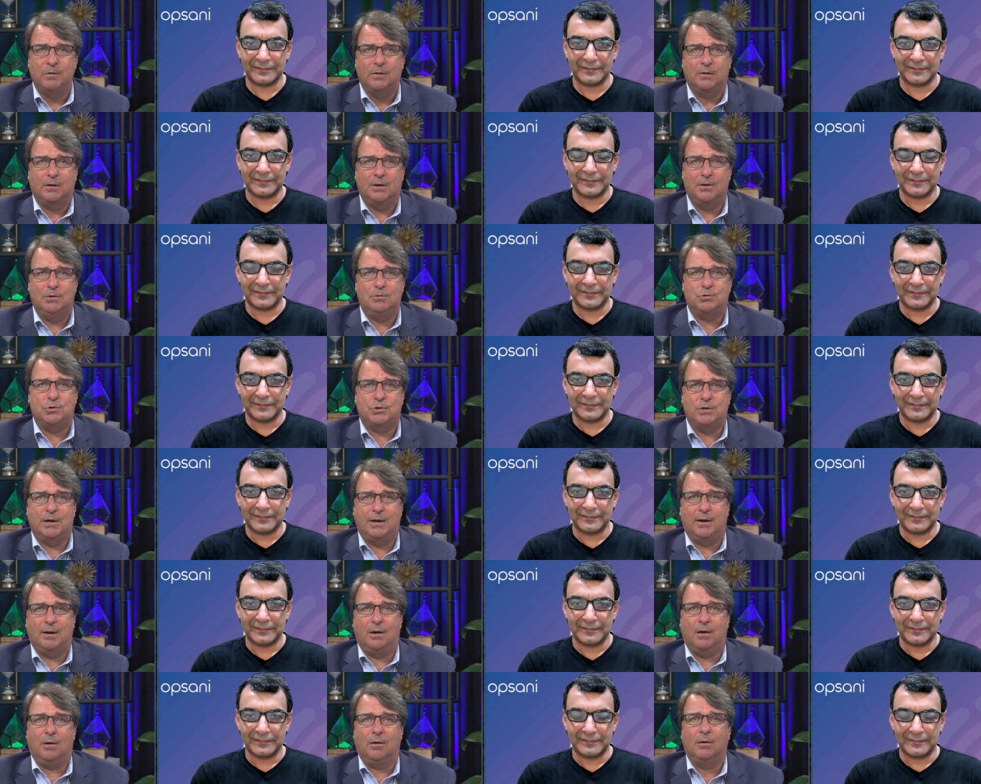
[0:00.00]
Speaker 1: Can you
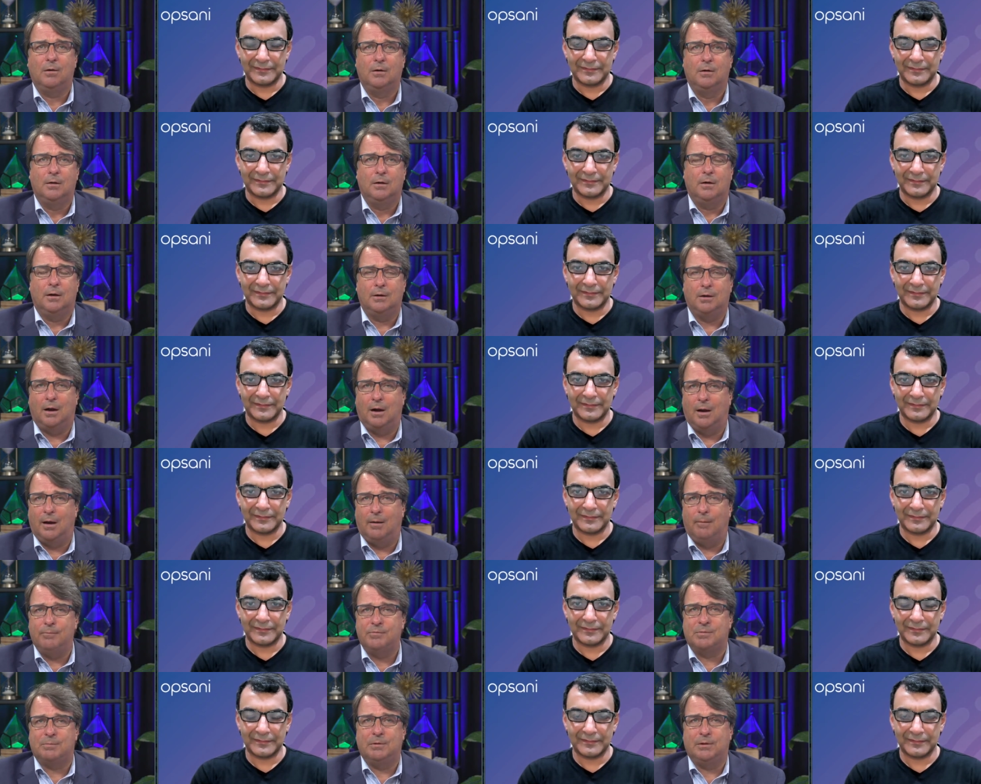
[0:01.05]
share um,
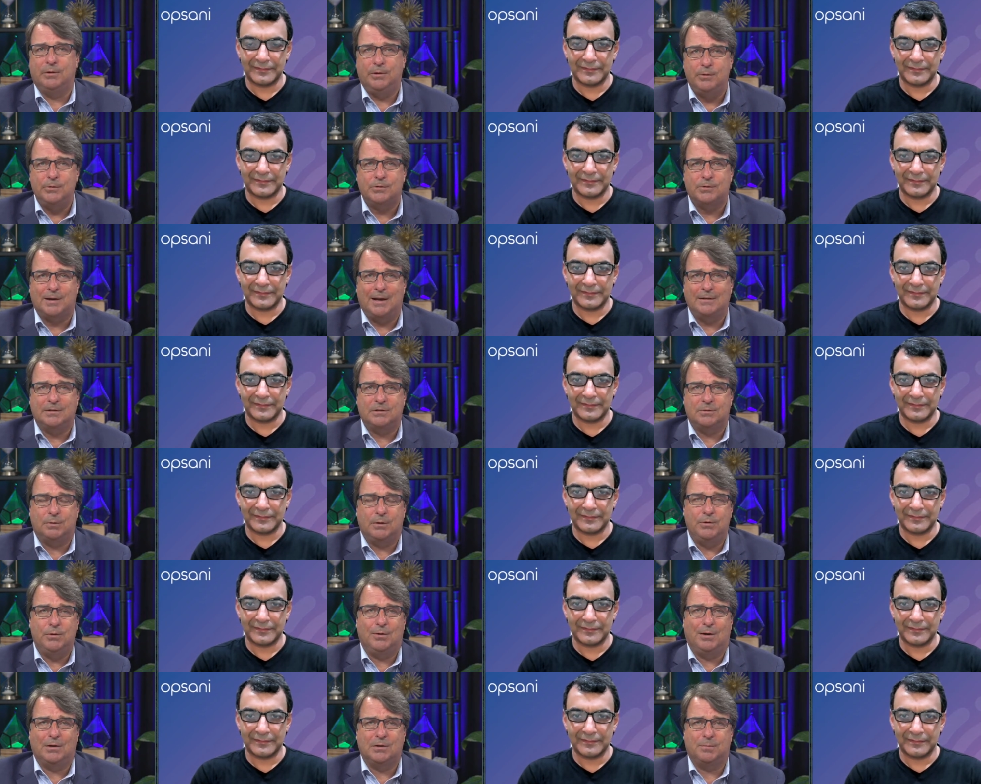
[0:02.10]
some of the use cases that
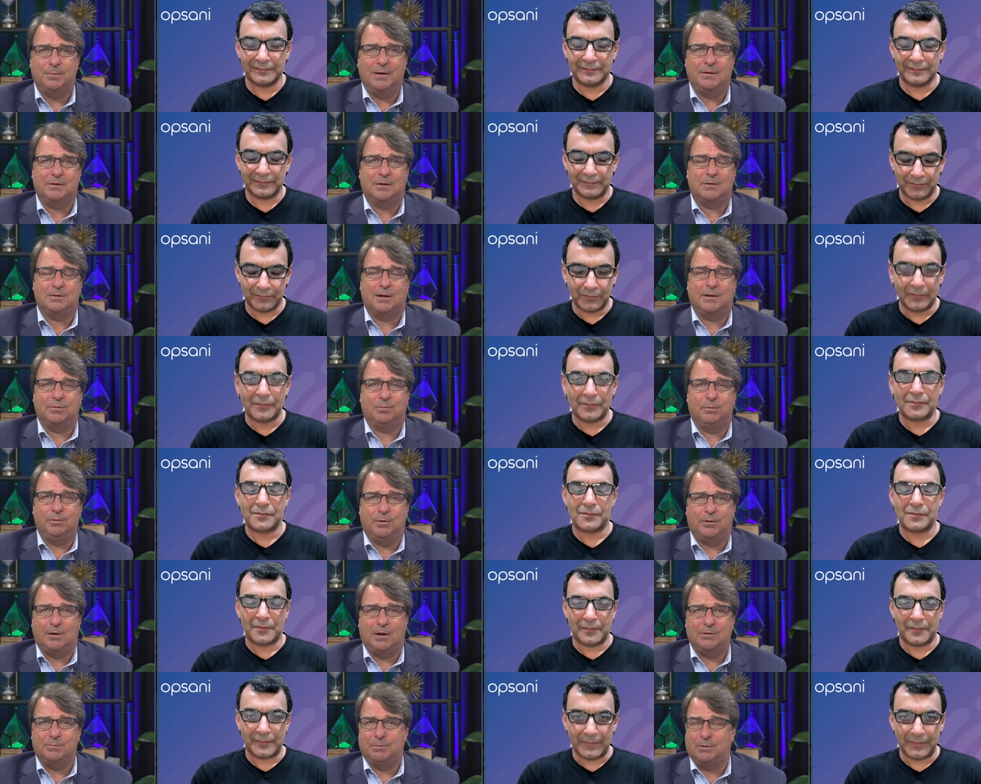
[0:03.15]
you guys are being successful with your
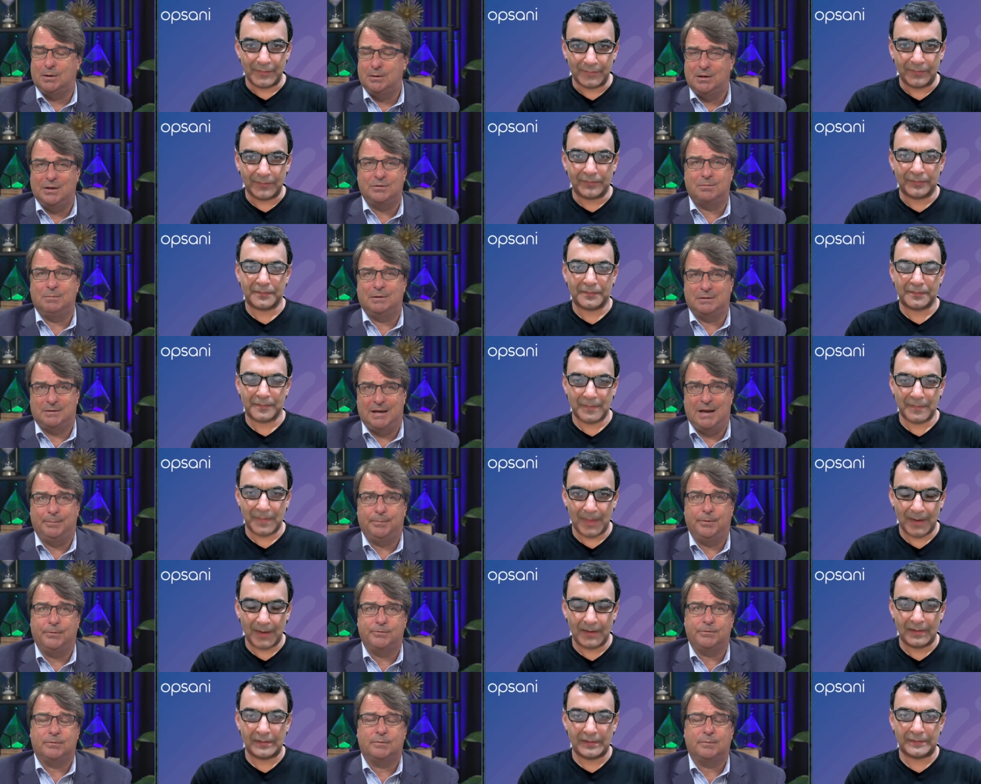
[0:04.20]
customers? Can give some
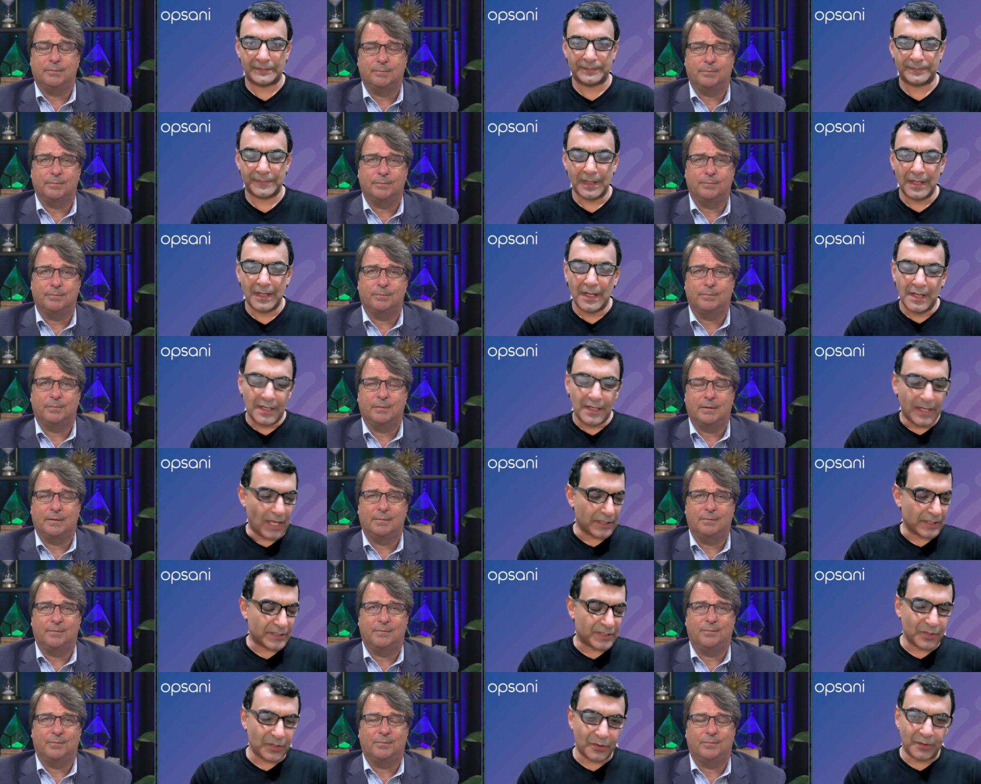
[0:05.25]
examples?
Speaker 2: Yeah,
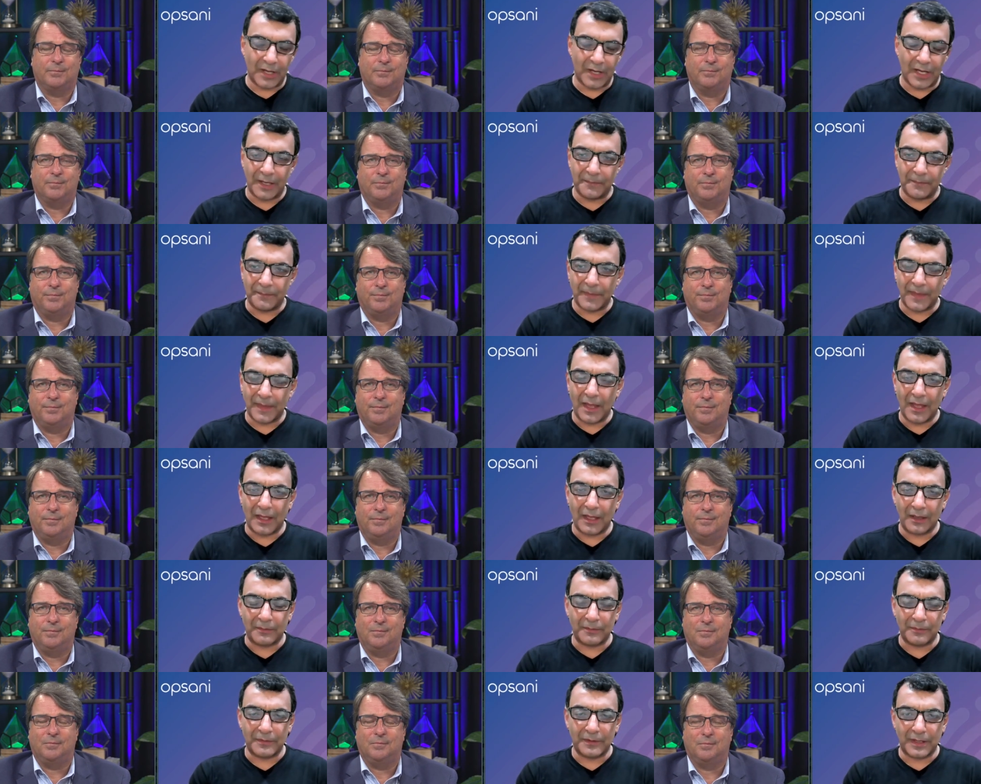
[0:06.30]
so um,
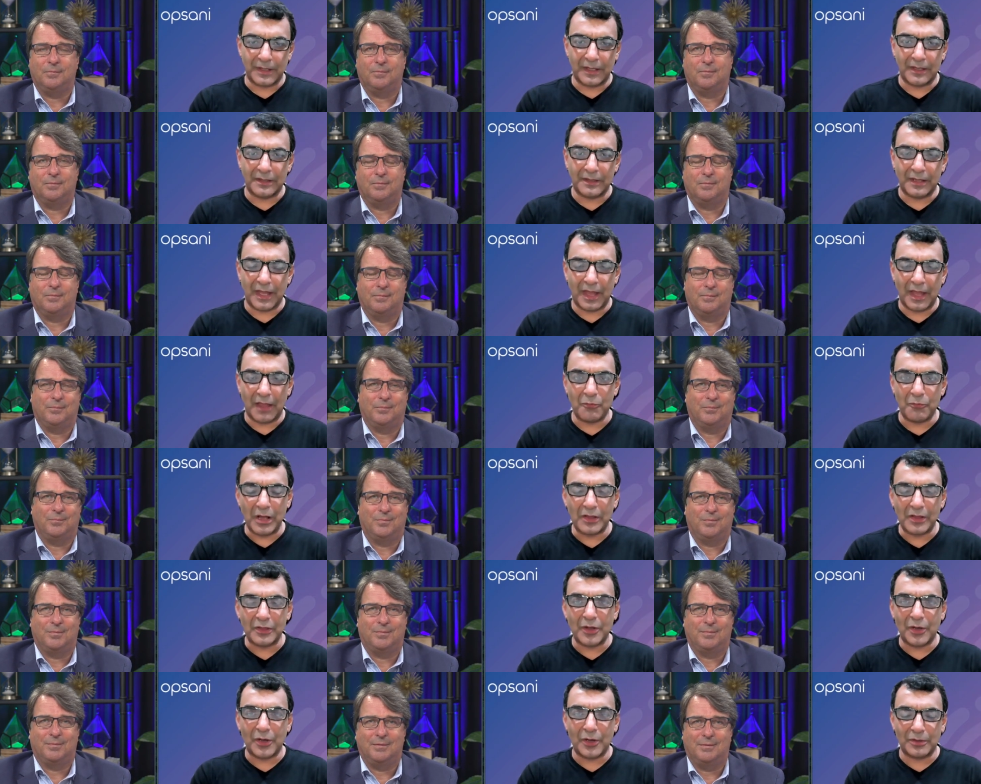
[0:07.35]
um, a
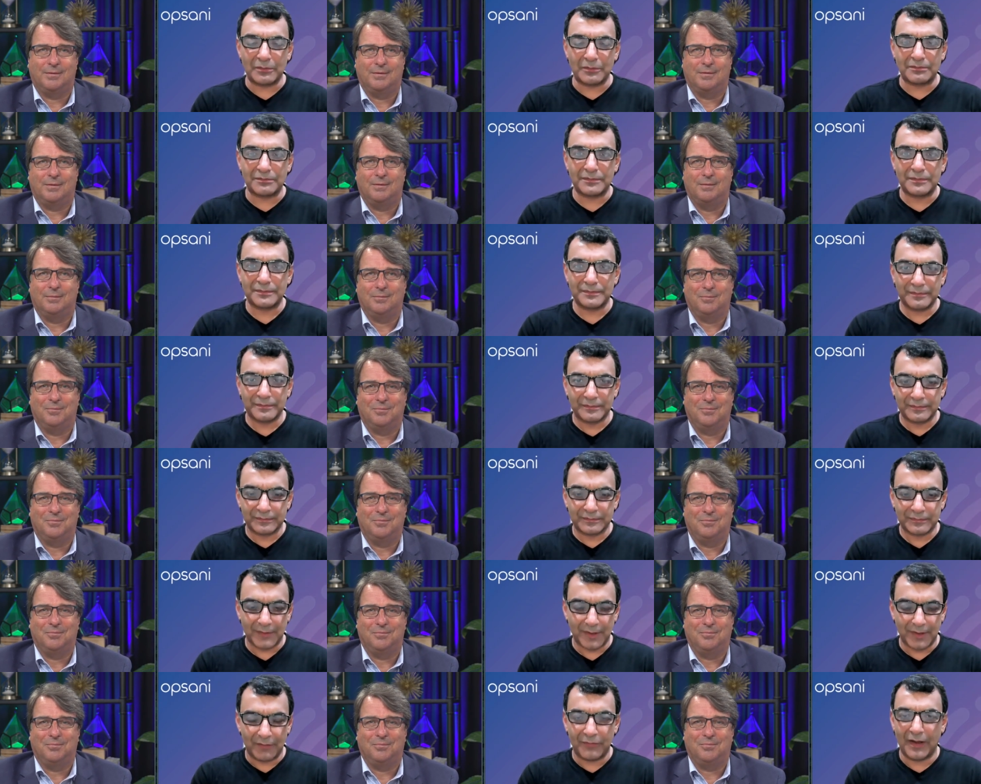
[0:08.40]
well-known
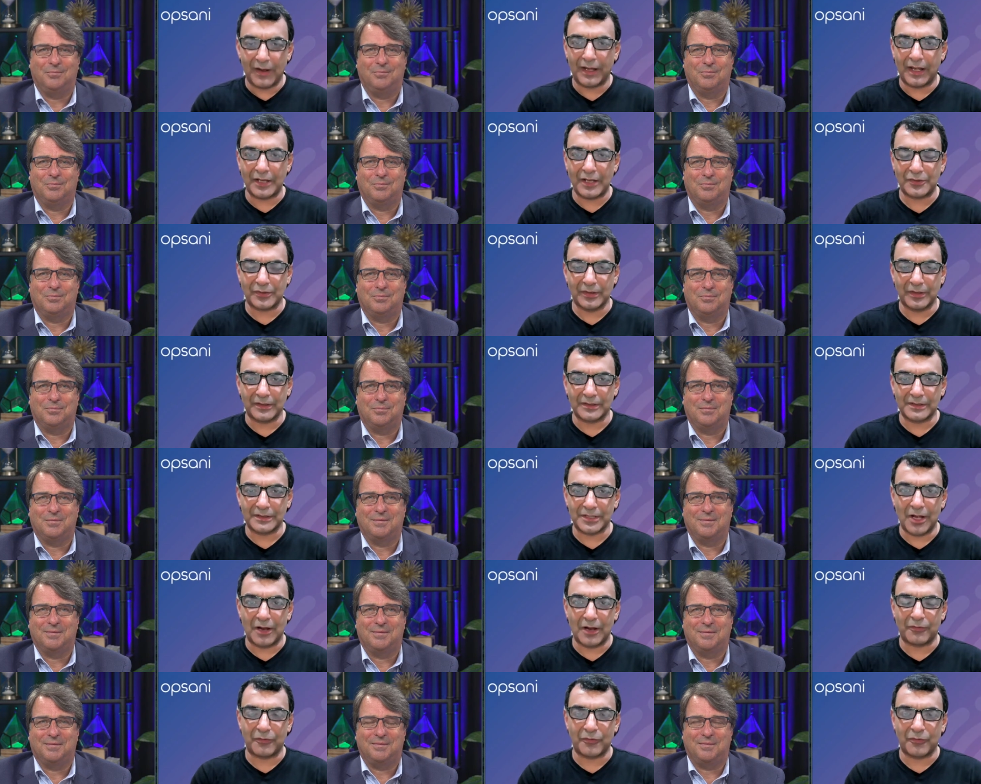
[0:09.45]
financial
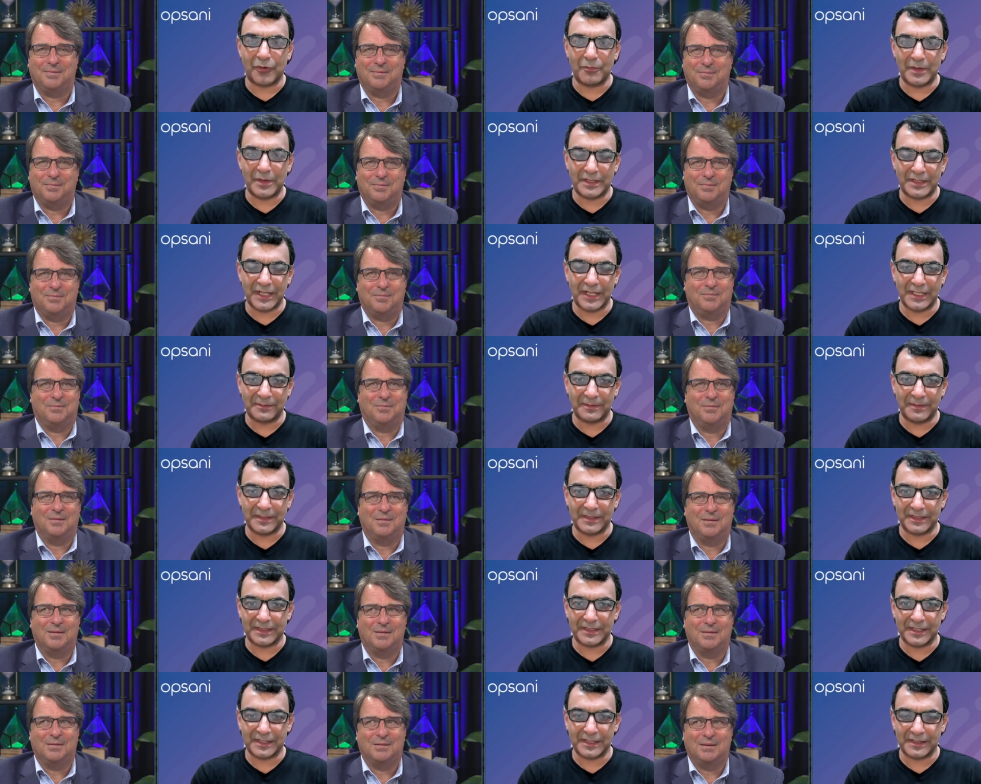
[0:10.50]
software for mid-sized
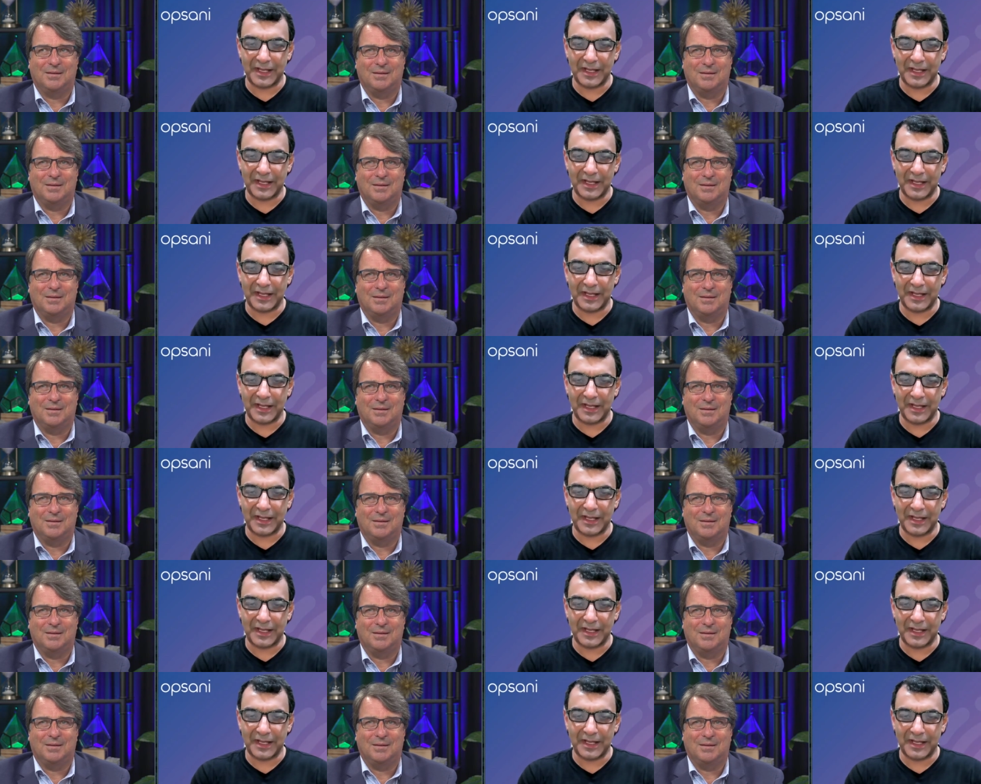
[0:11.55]
businesses